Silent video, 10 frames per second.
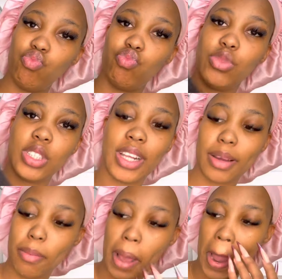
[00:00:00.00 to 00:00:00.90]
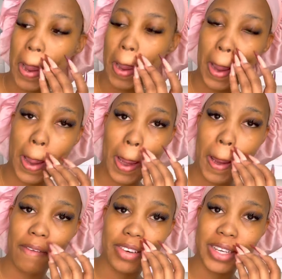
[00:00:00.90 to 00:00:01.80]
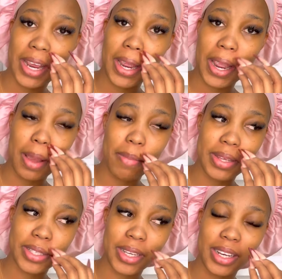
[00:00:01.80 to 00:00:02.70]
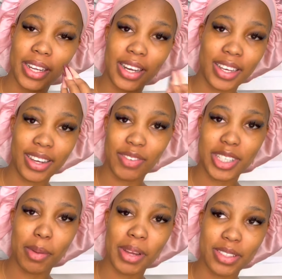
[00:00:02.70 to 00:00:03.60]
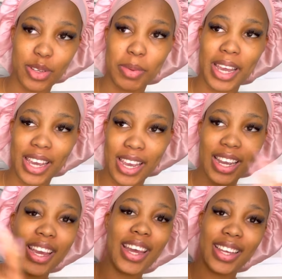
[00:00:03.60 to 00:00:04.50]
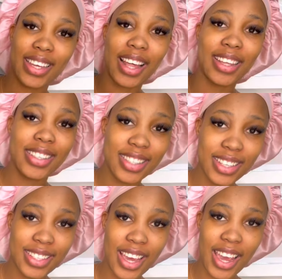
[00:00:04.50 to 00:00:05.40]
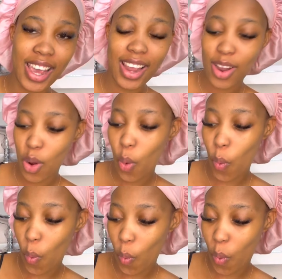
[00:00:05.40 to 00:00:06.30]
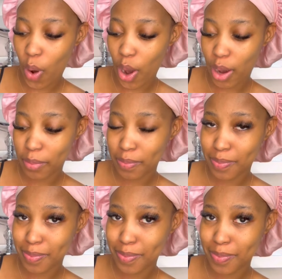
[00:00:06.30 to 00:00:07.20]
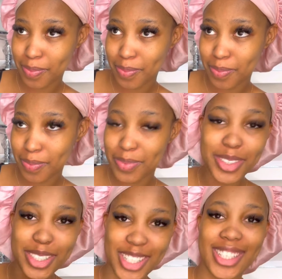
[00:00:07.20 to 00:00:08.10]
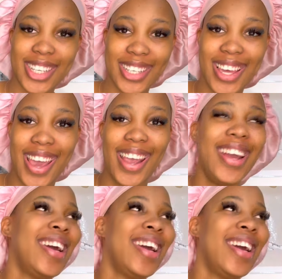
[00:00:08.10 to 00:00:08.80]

This is like my everyday hair, basically. Like every time I install my hair, it's either it's this hair or just this hair.